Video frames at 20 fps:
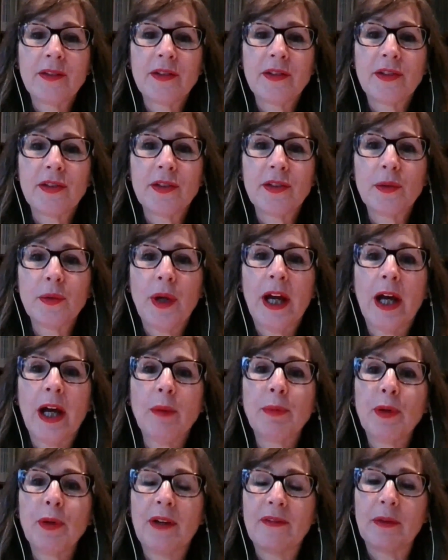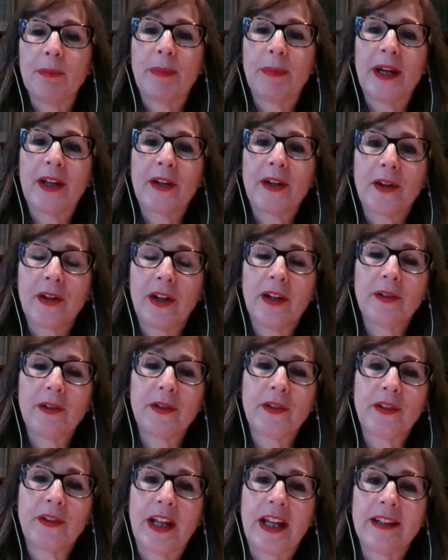to help you have a better
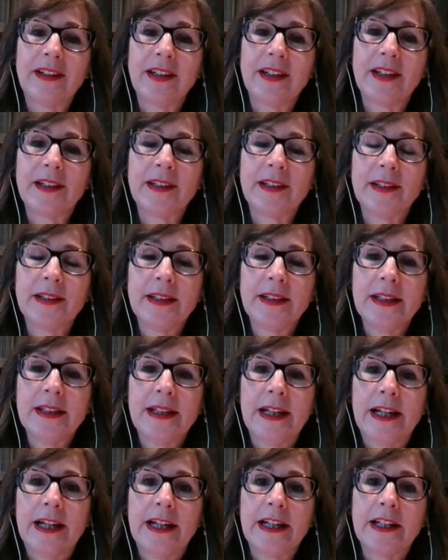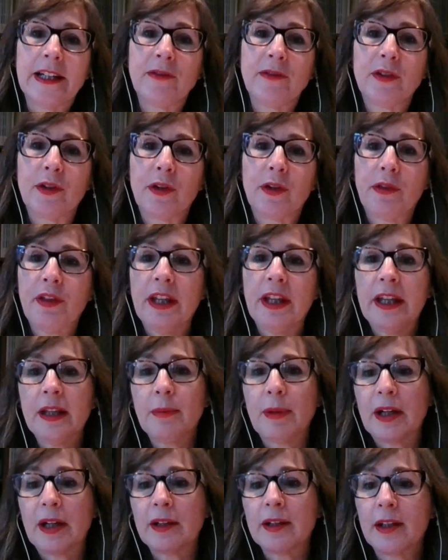understanding if you're thinking
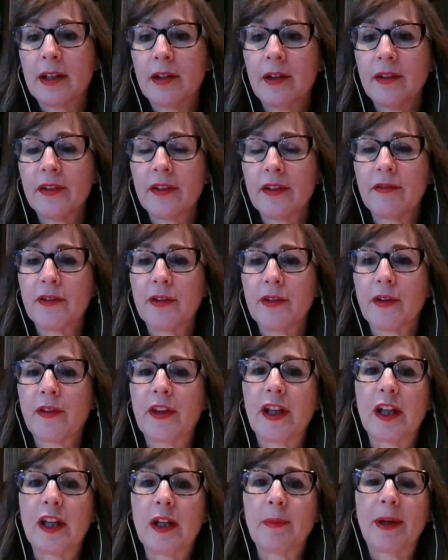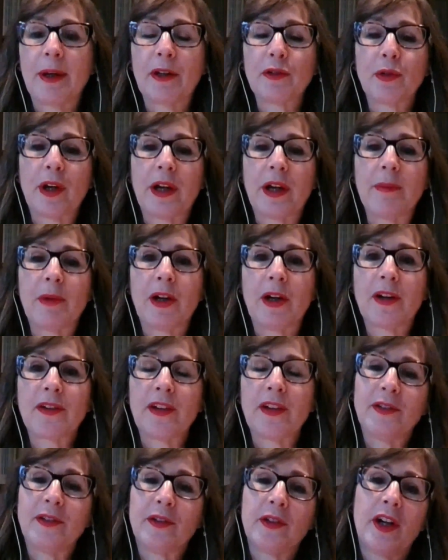about clearance, if you're thinking about
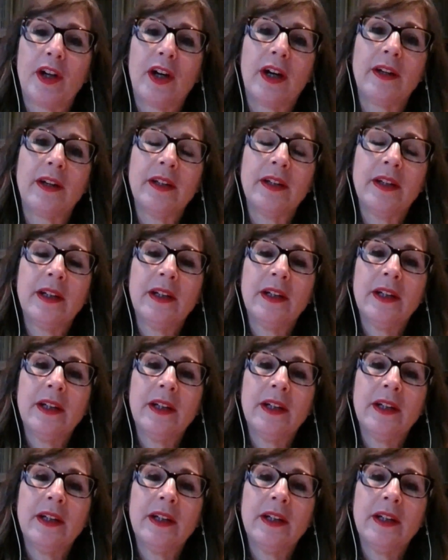trademarks and you're not